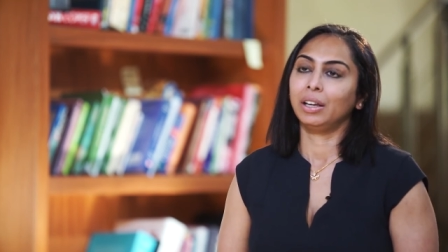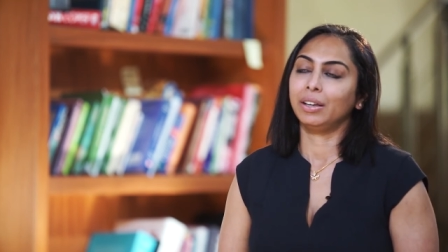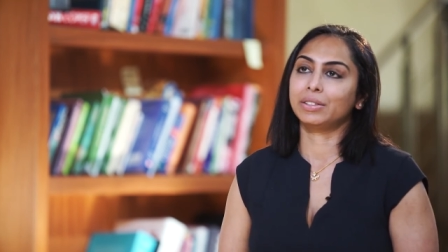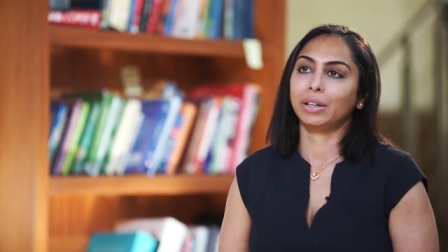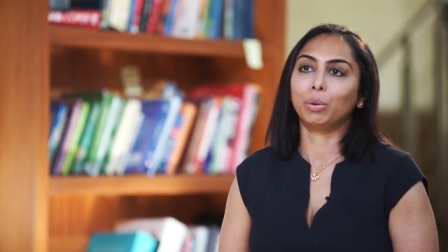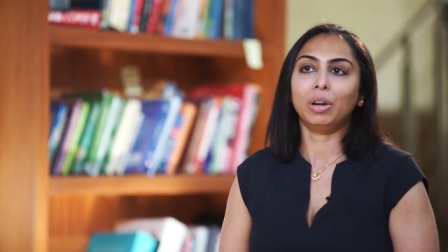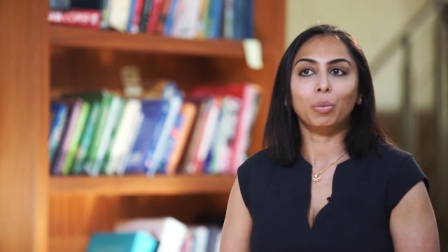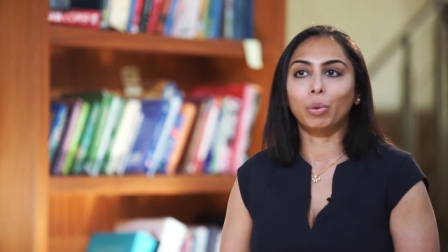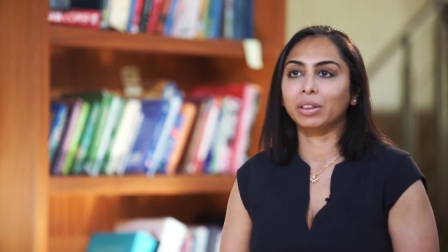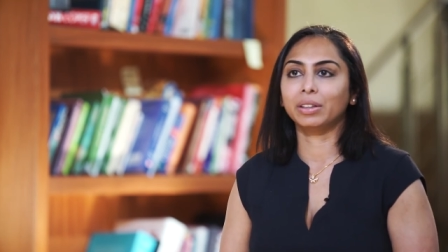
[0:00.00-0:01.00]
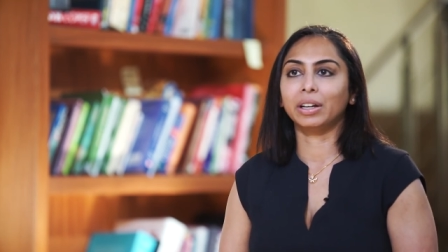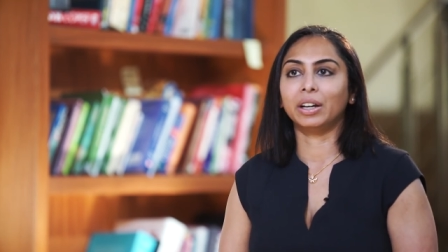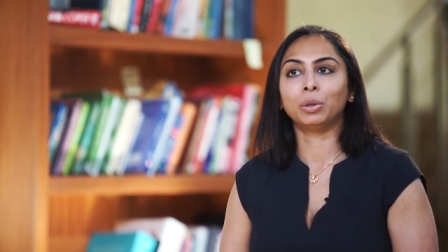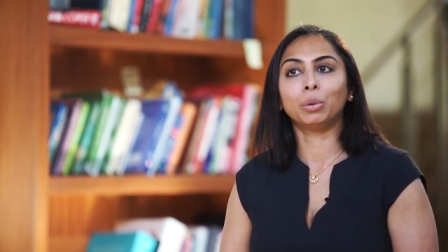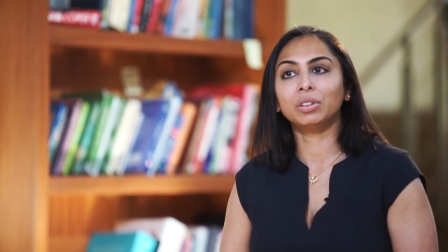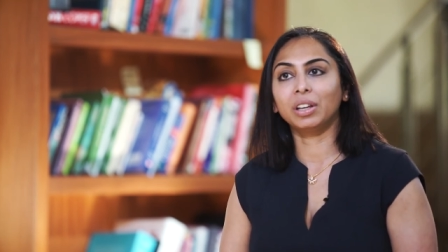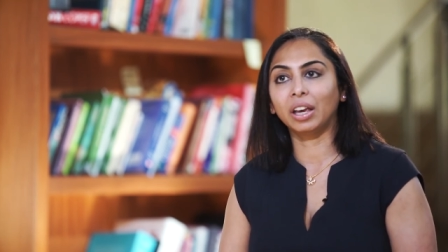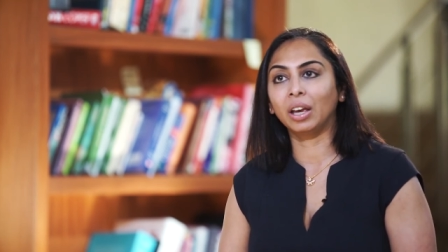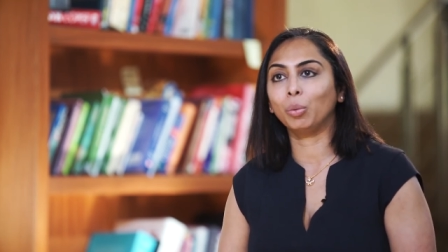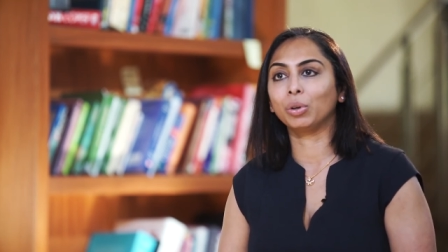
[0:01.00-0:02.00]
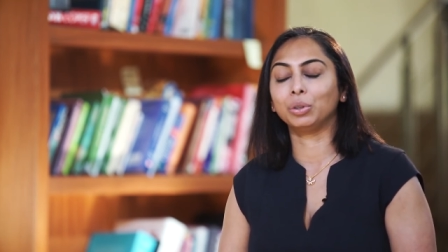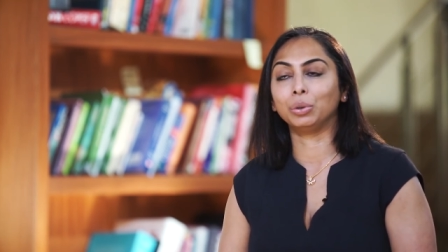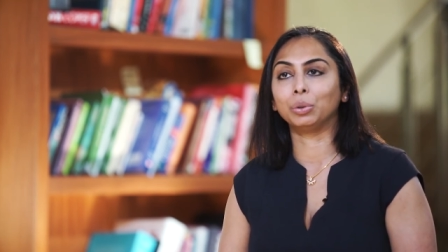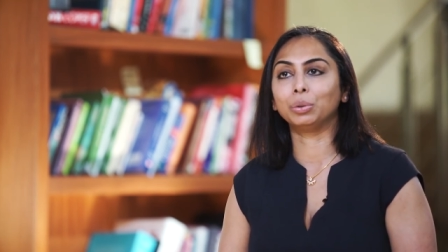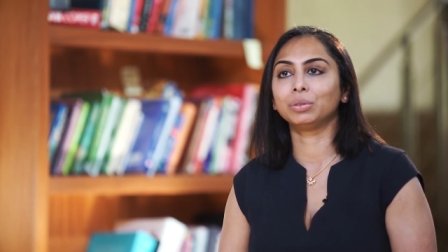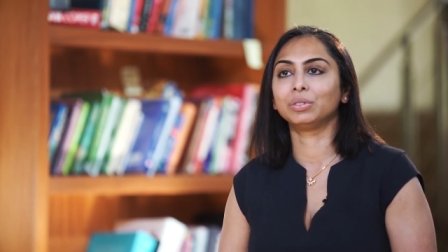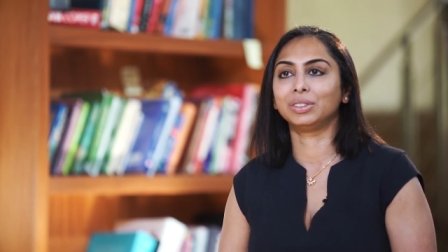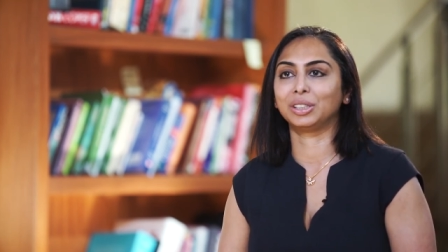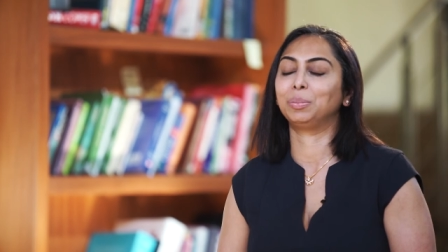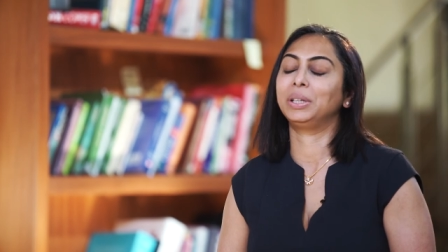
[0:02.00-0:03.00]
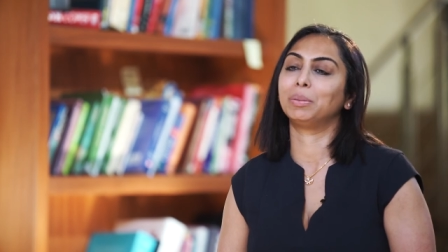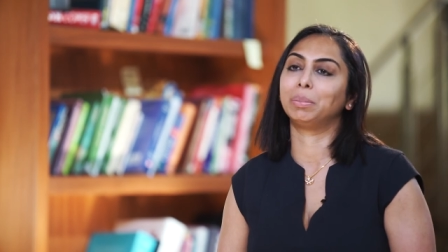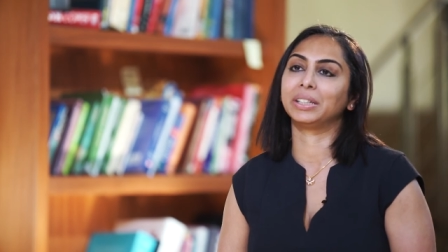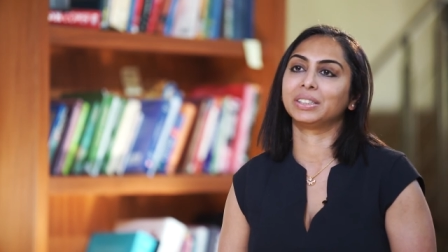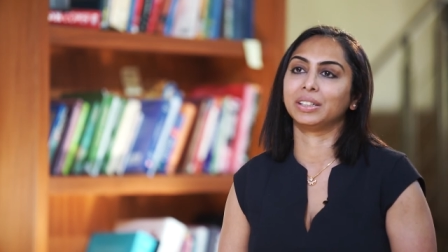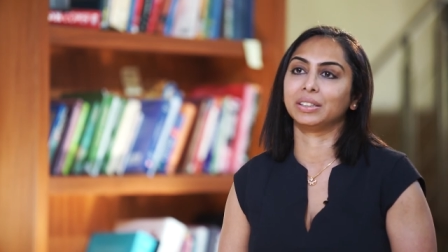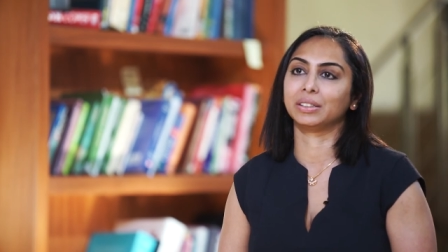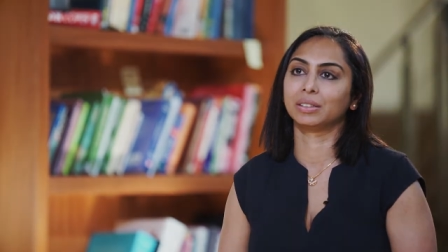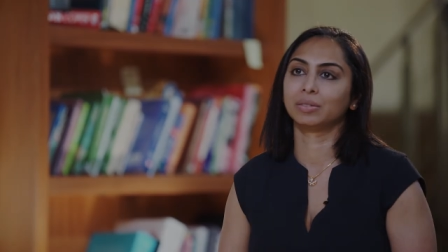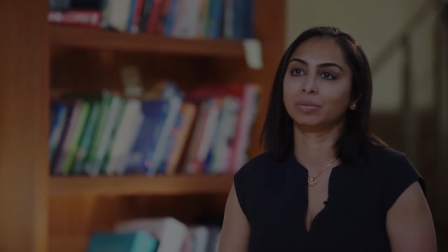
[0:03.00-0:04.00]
He said only one thing, I don't care what you do, just be the best at it.